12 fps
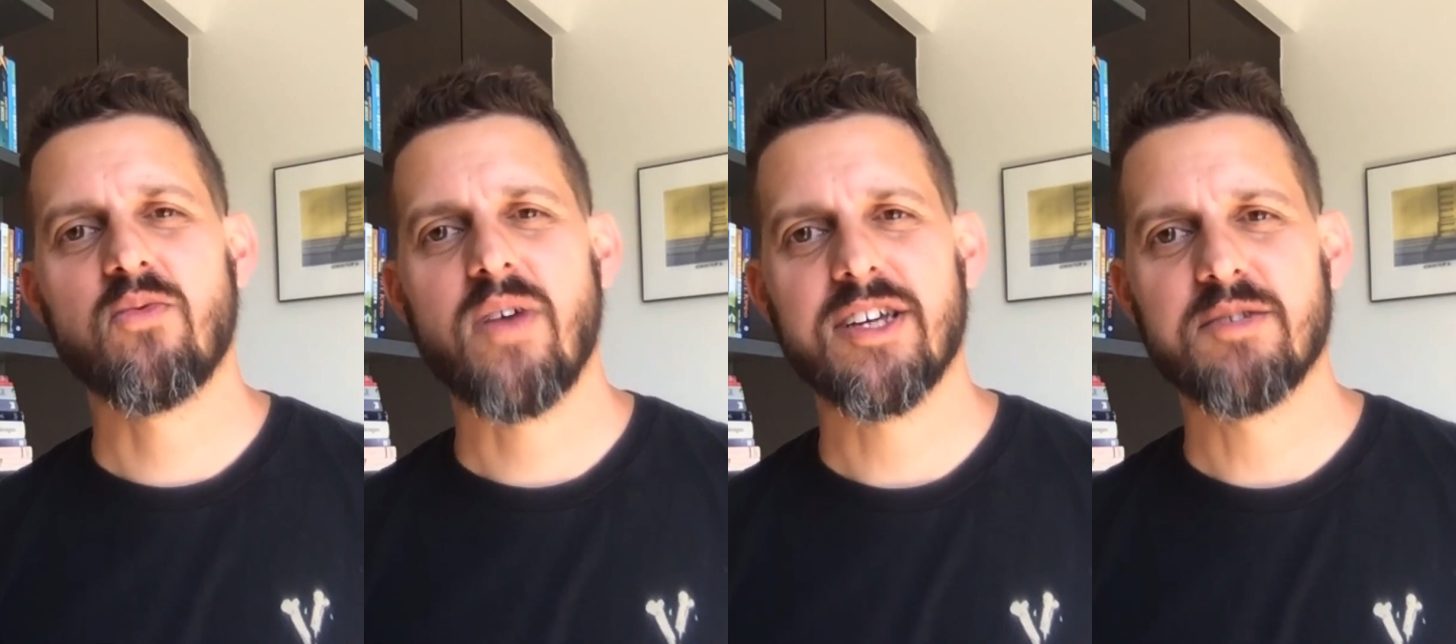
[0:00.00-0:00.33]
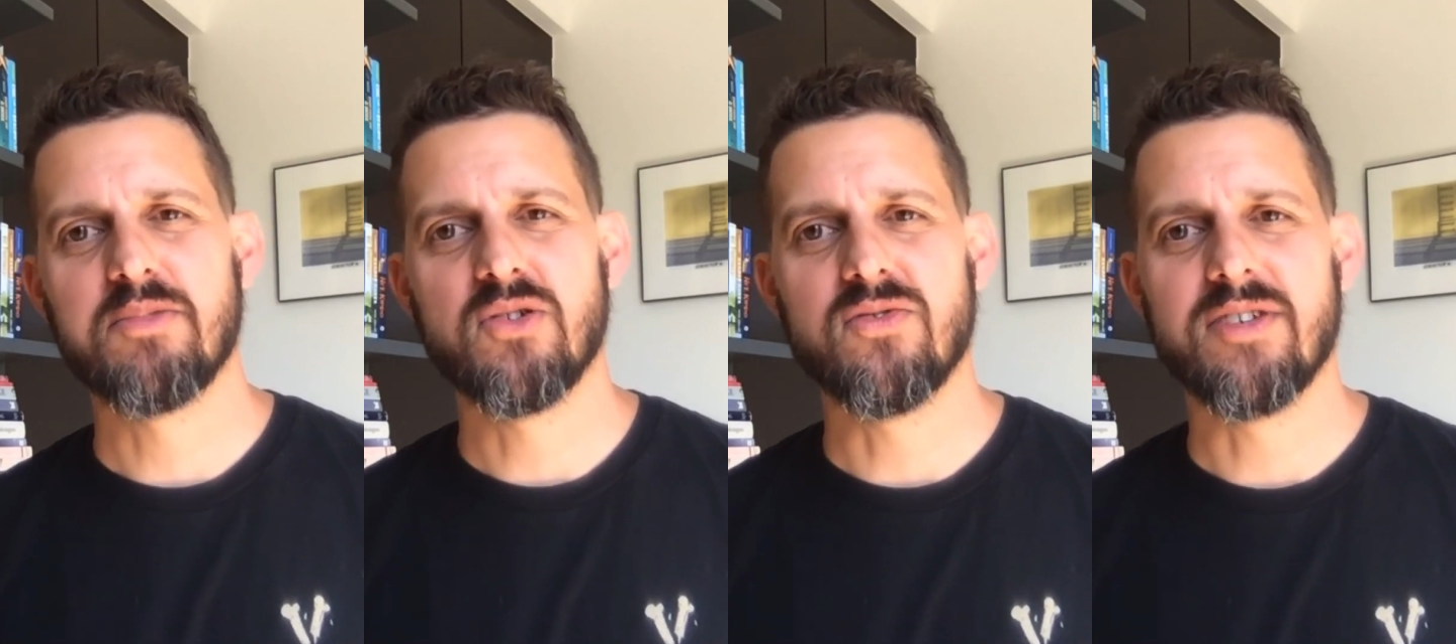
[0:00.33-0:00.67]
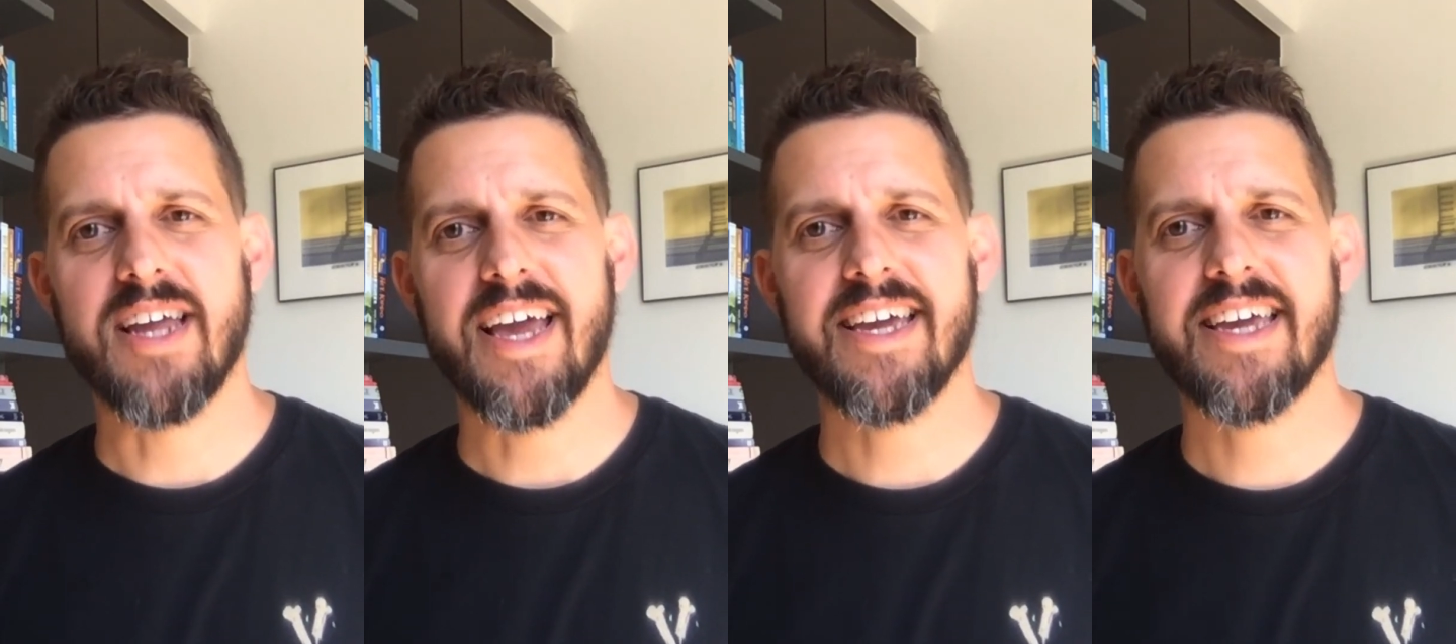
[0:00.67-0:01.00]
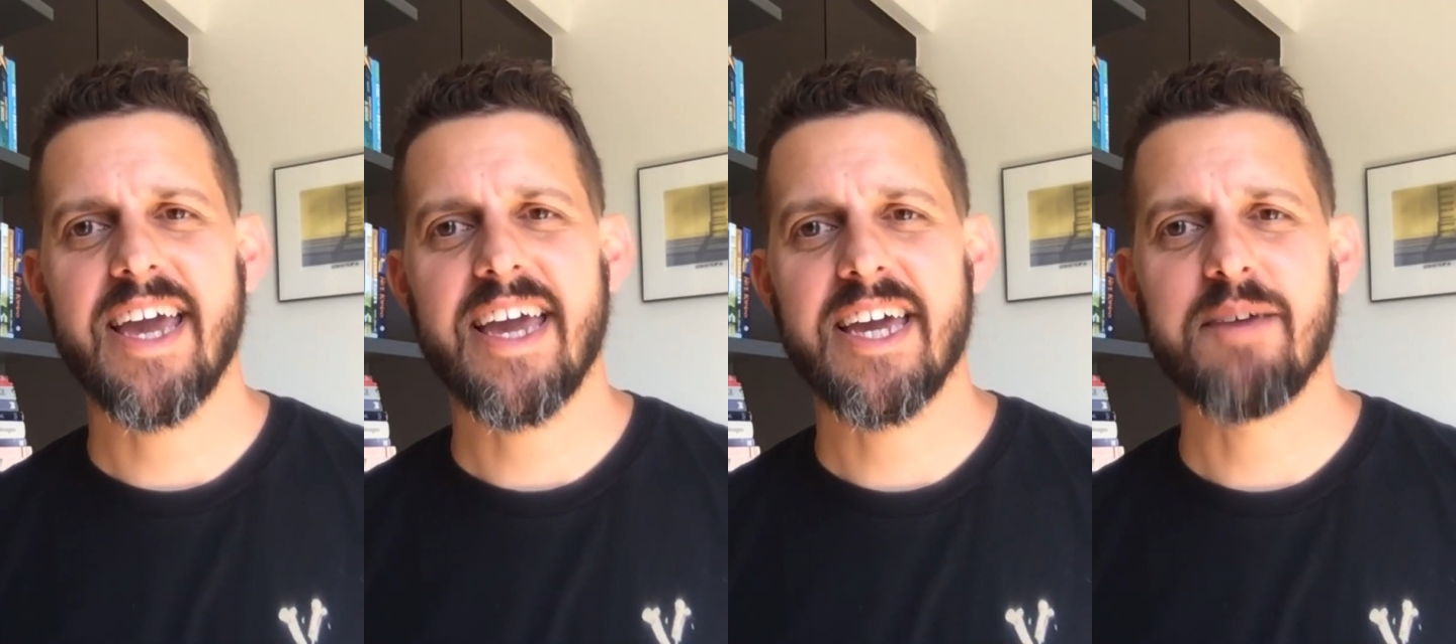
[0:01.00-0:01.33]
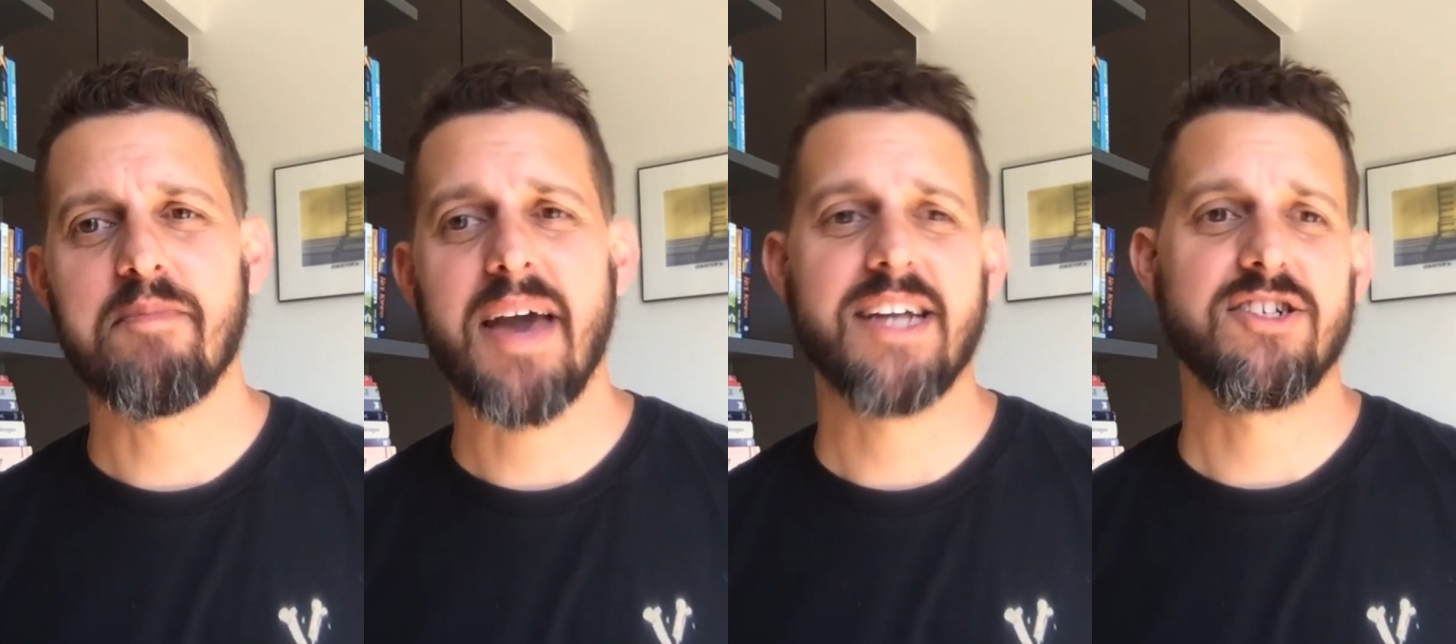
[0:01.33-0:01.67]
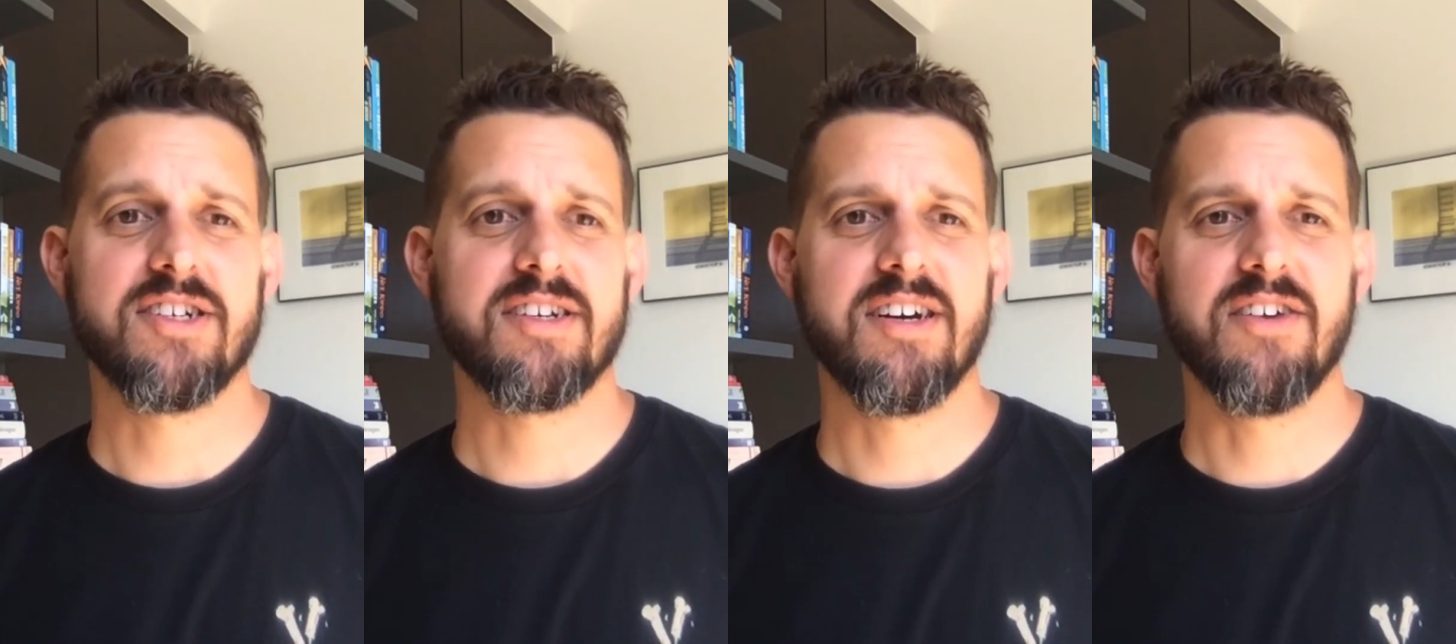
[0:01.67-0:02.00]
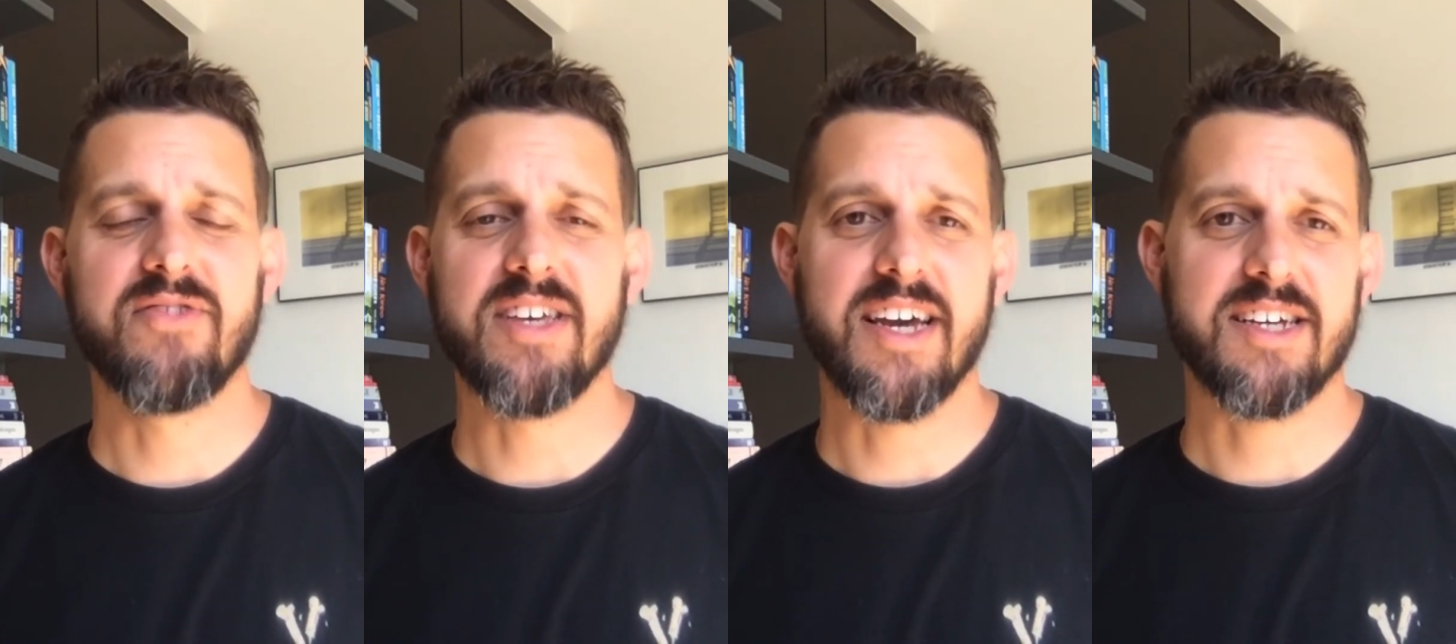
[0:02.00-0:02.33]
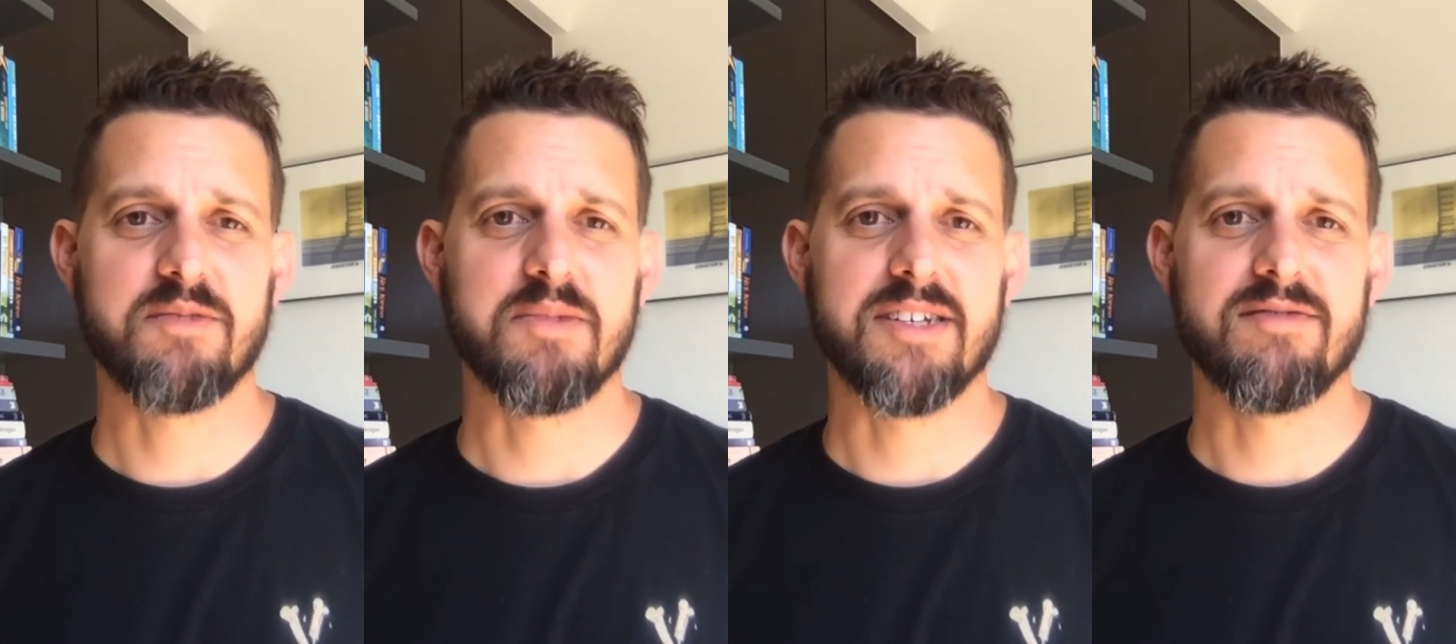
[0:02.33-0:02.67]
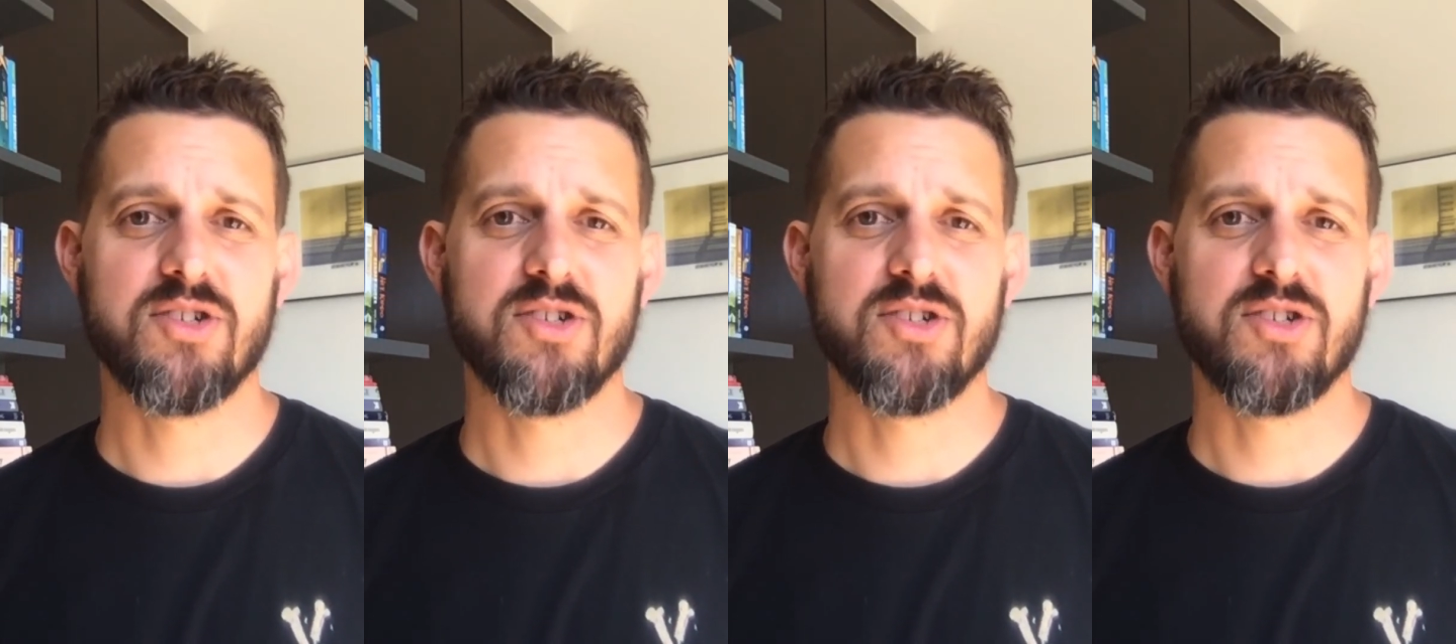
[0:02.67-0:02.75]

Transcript: Rasputin, aka Magic, of the X-Men.